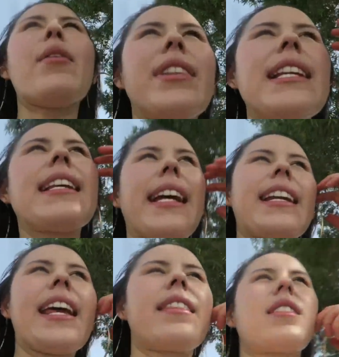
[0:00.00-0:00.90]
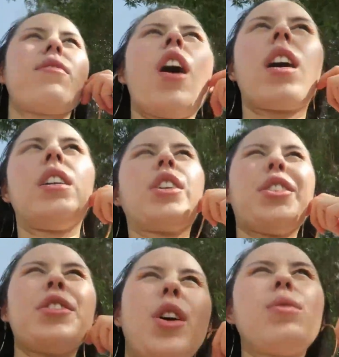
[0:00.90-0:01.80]
Now at least I can end this vlog on a
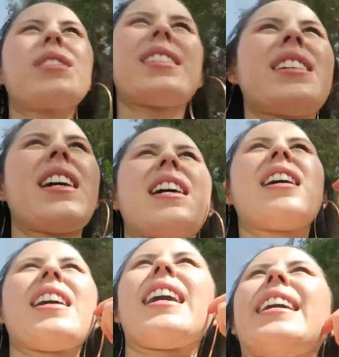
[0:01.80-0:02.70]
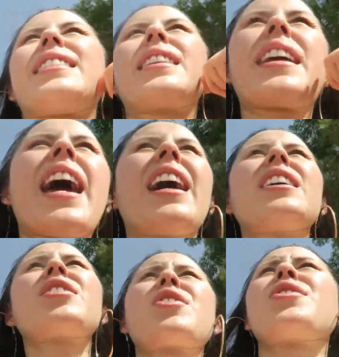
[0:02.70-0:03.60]
good note. I got the
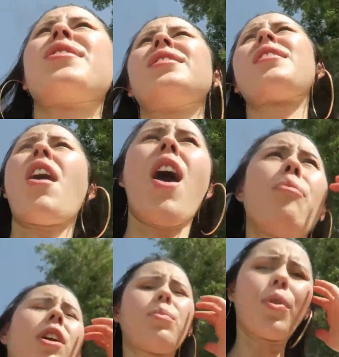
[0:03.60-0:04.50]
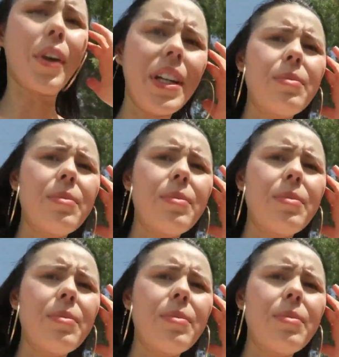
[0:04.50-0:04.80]
cash, I'm not poor